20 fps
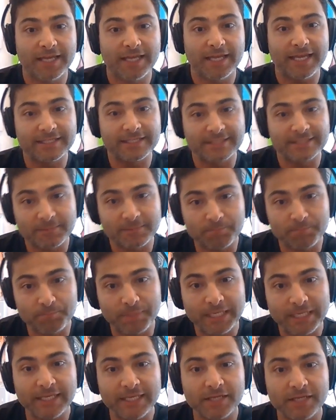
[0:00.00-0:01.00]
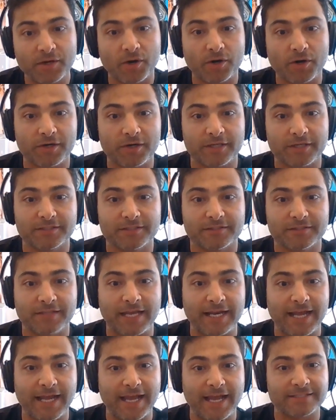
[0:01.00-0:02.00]
is a beating heart
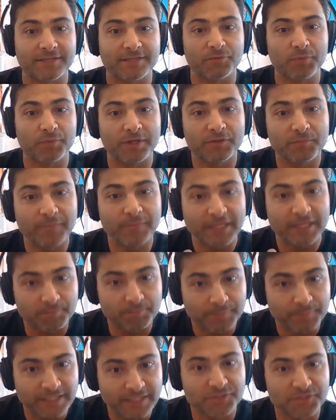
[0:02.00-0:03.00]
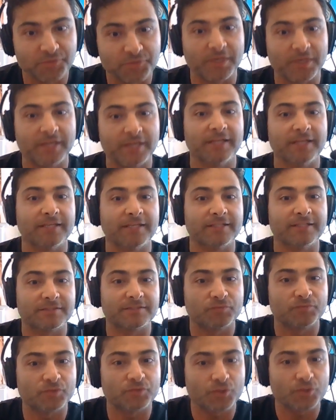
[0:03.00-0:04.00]
that has a rhythmic beat to it, and
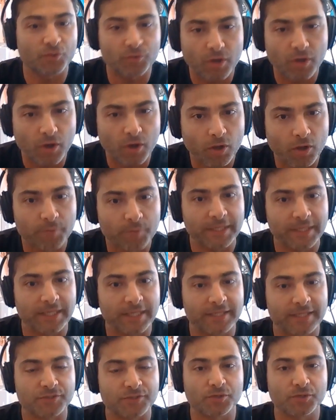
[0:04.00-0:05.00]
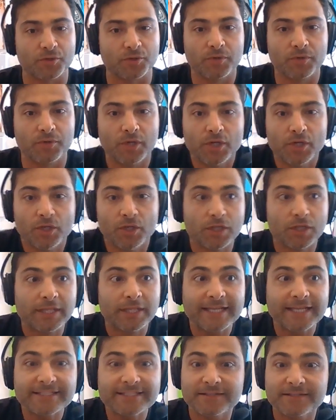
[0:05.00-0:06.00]
it's so calming, and so
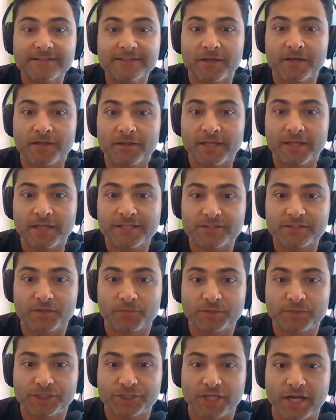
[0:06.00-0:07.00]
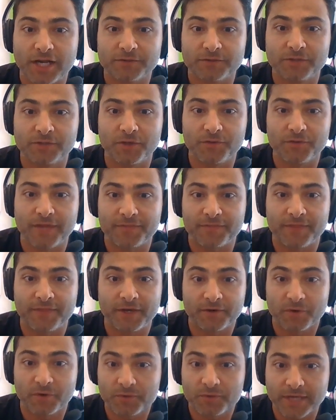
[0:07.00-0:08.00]
lets the child know that
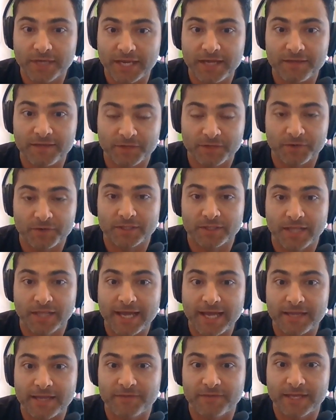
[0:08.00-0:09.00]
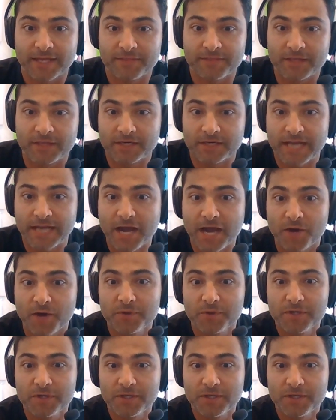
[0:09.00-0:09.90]
they're okay and they're alive, and they're now